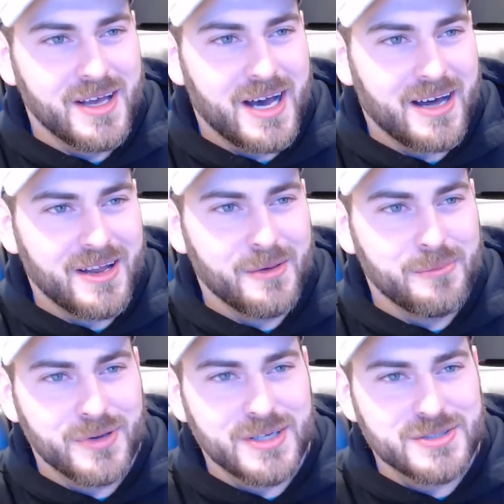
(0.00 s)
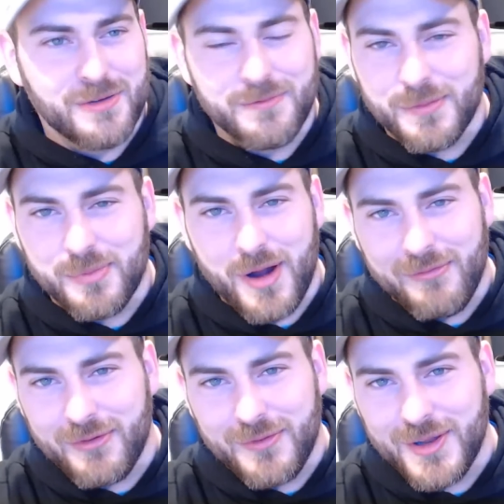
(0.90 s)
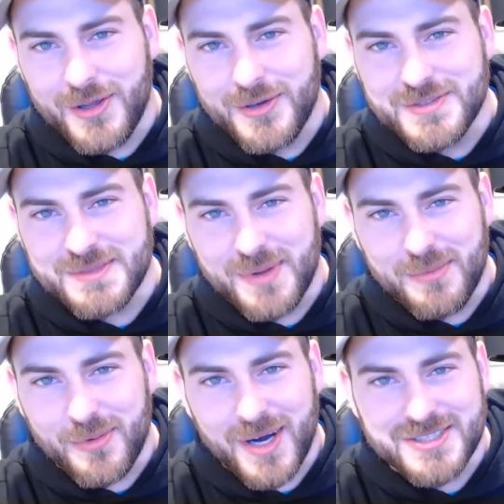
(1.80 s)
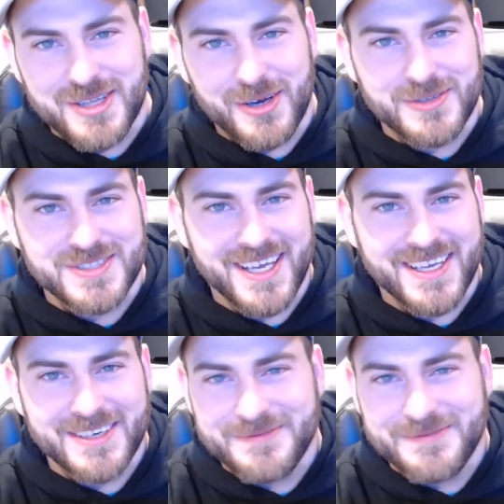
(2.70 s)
how to breed shrimp for profit videos and people watch those. Like